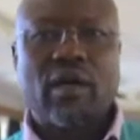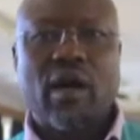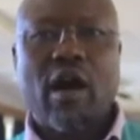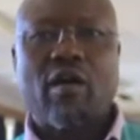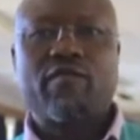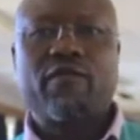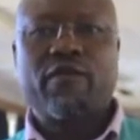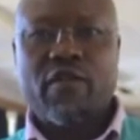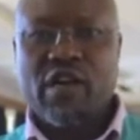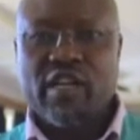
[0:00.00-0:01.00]
are
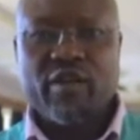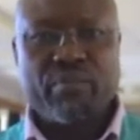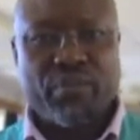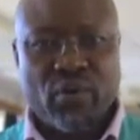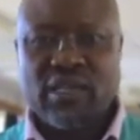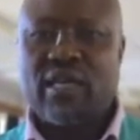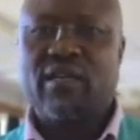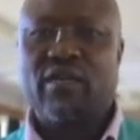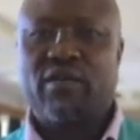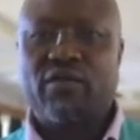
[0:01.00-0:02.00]
very important
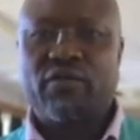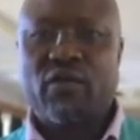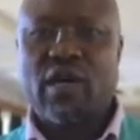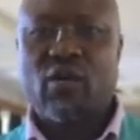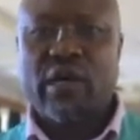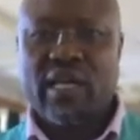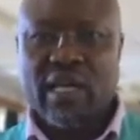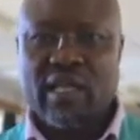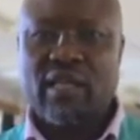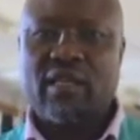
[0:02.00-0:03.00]
for our
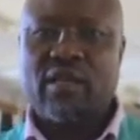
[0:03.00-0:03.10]
health.